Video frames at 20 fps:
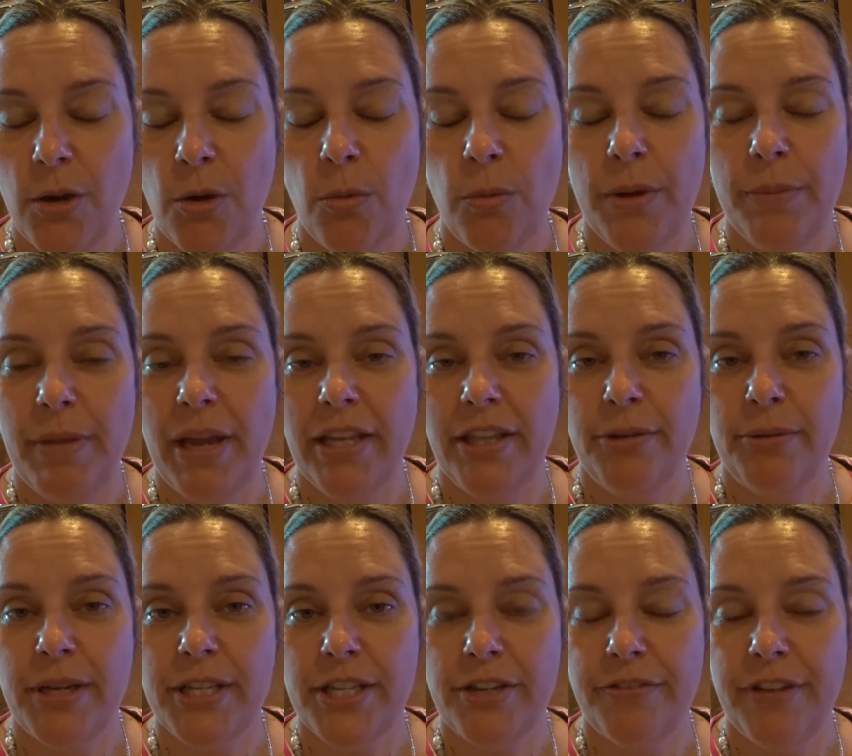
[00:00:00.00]
We made the
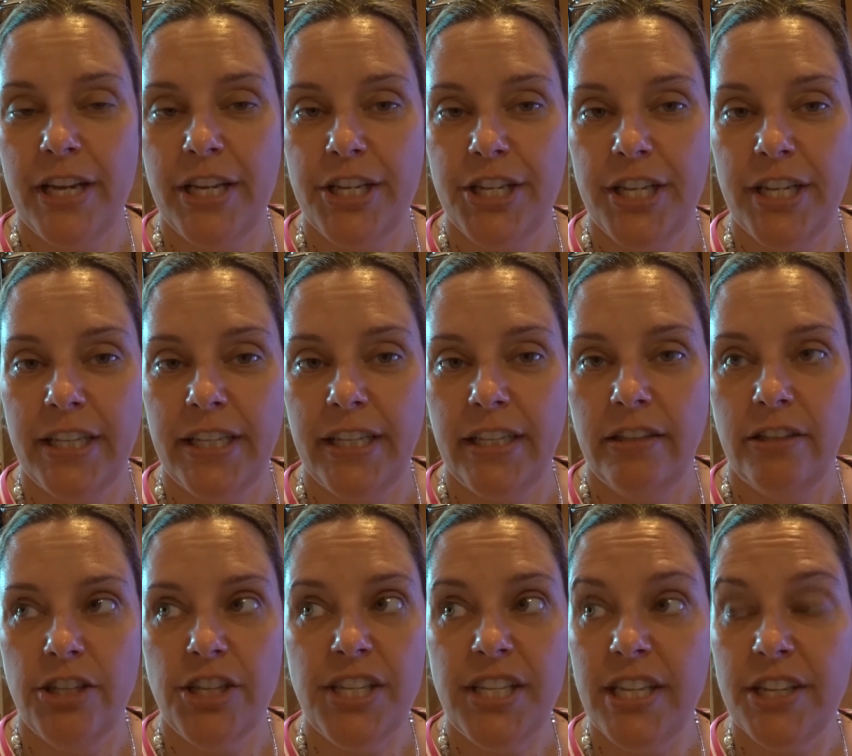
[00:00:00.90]
reservation
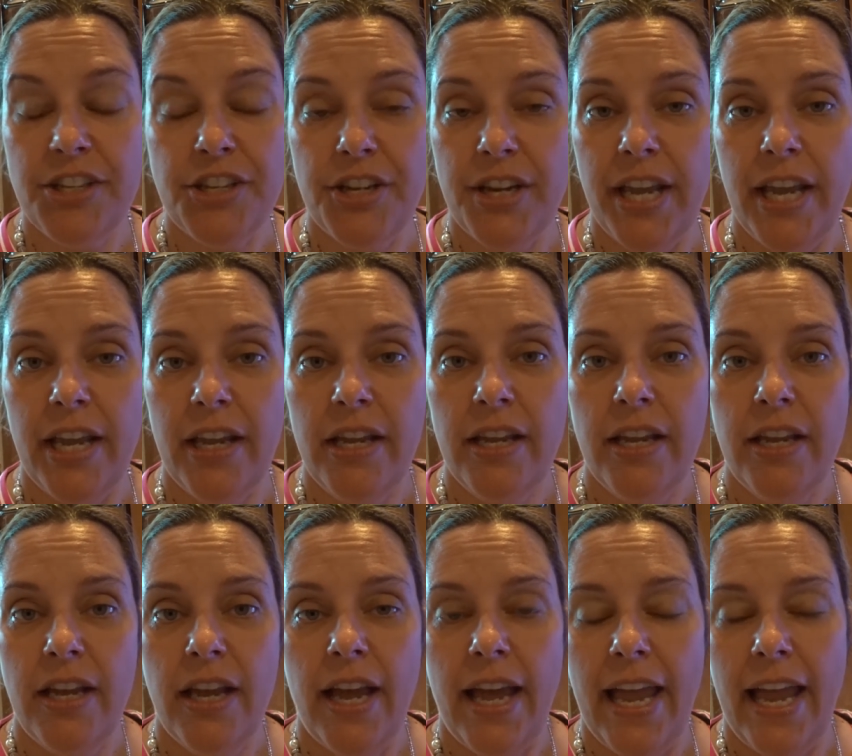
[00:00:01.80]
just yesterday
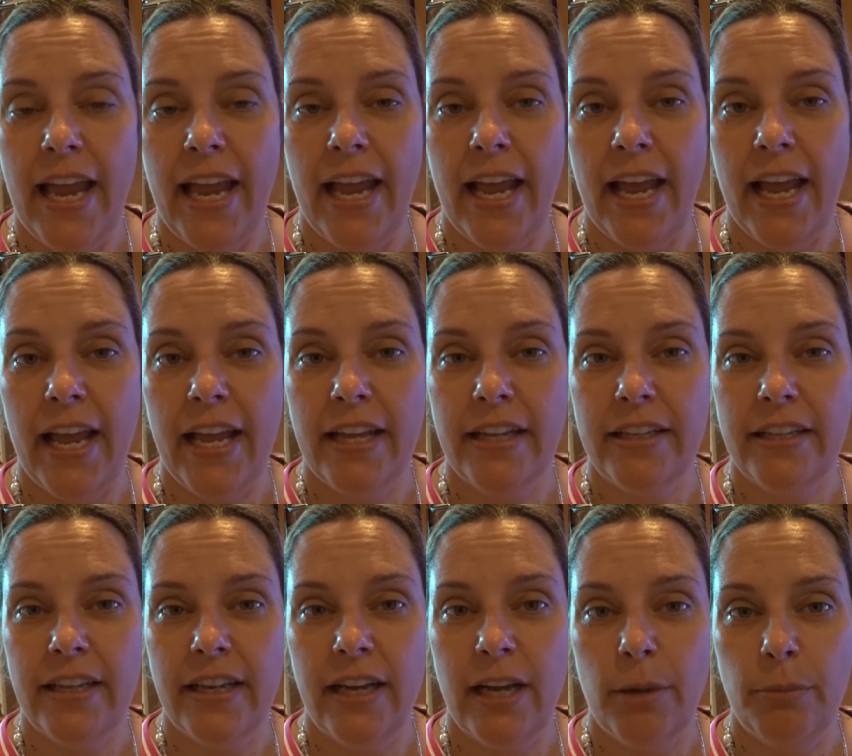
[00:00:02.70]
and
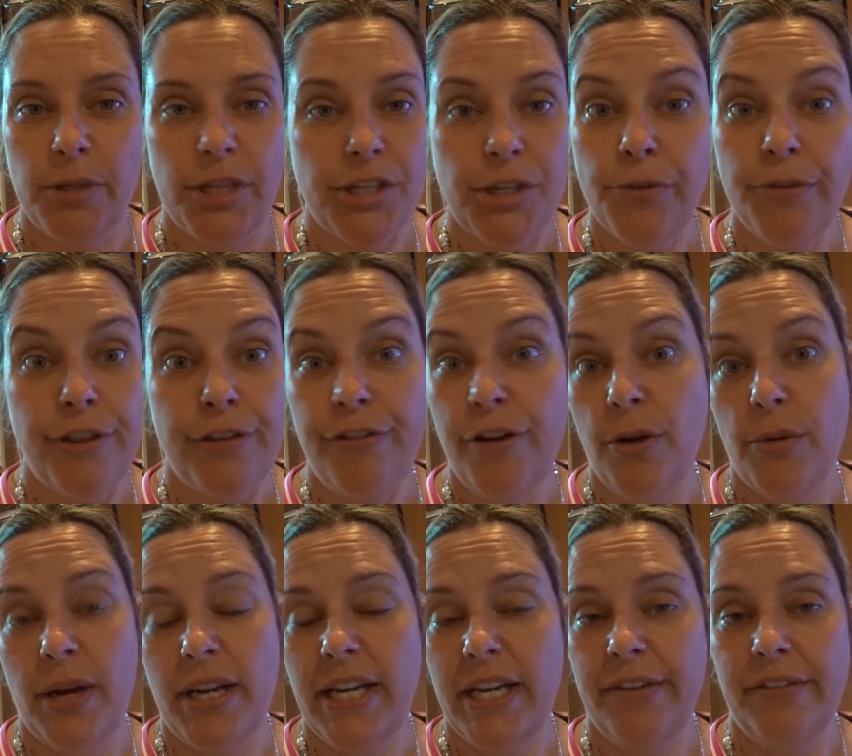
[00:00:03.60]
um, just over the phone.
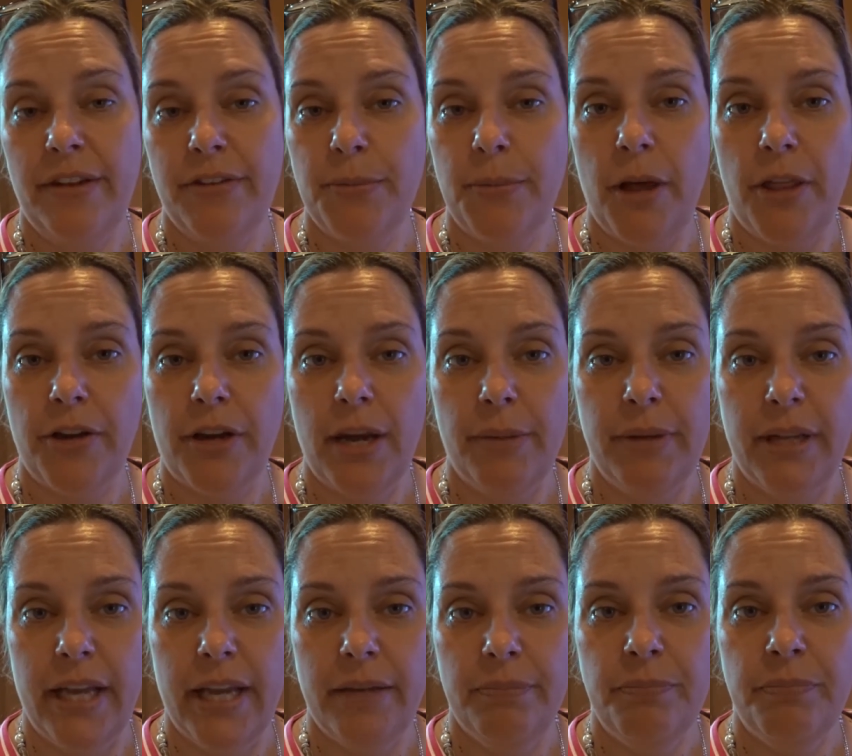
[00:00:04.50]
I didn't even have to bother coming
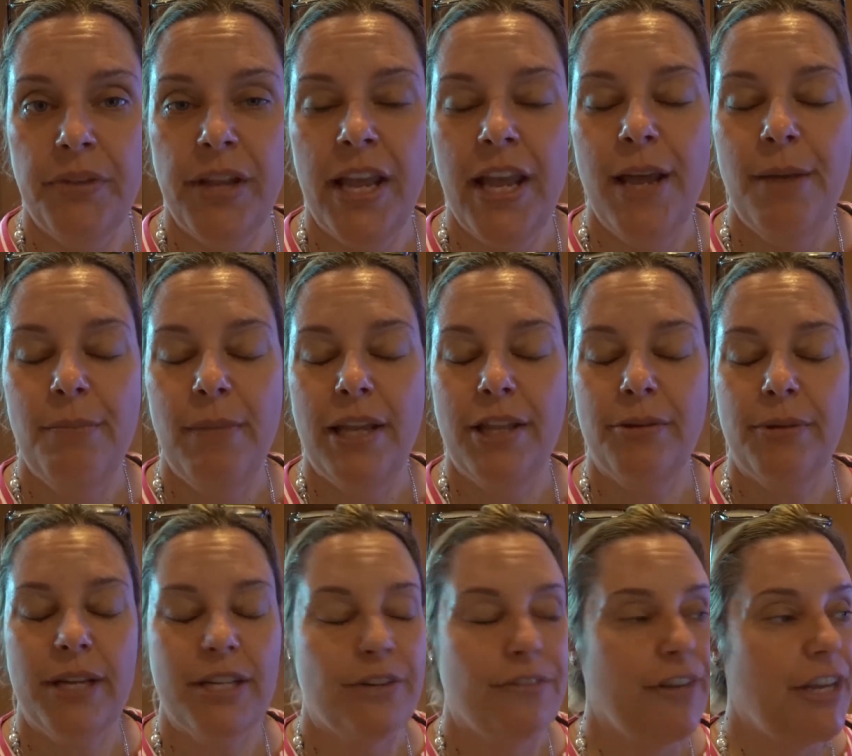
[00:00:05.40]
in. Made the
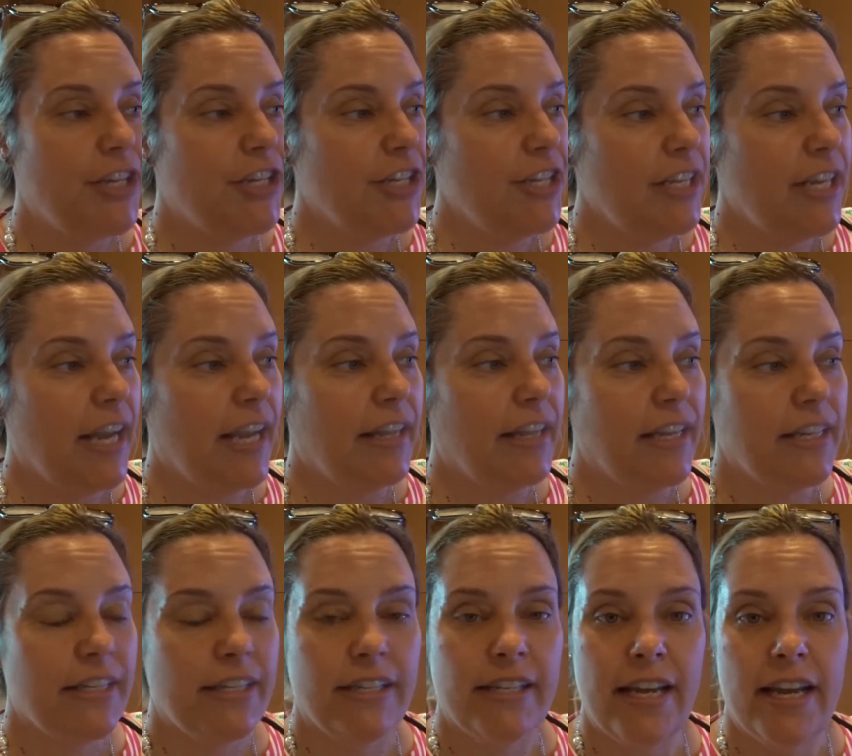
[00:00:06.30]
reservation and they
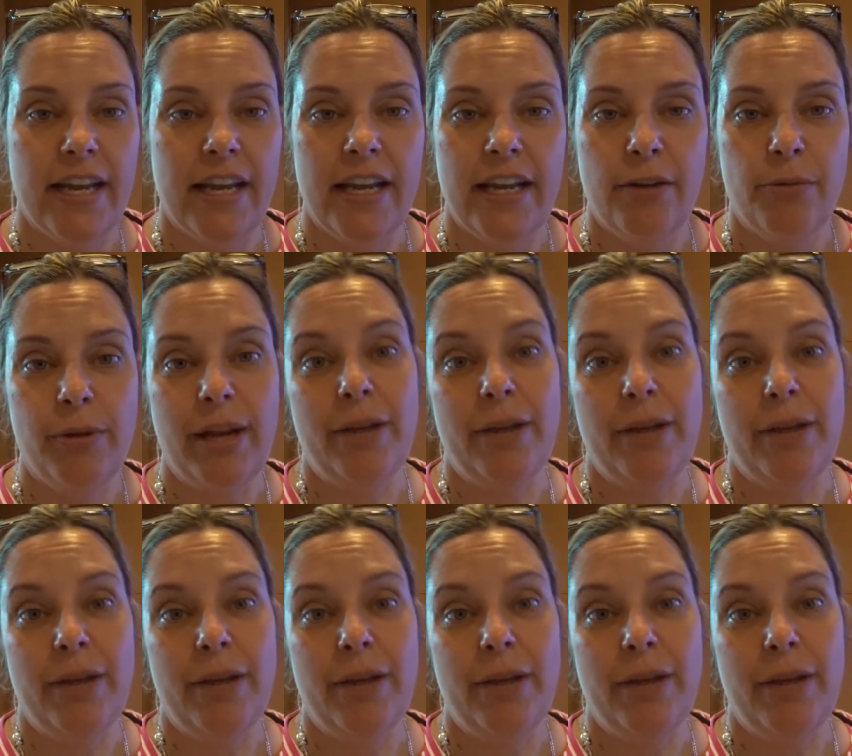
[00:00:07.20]
said,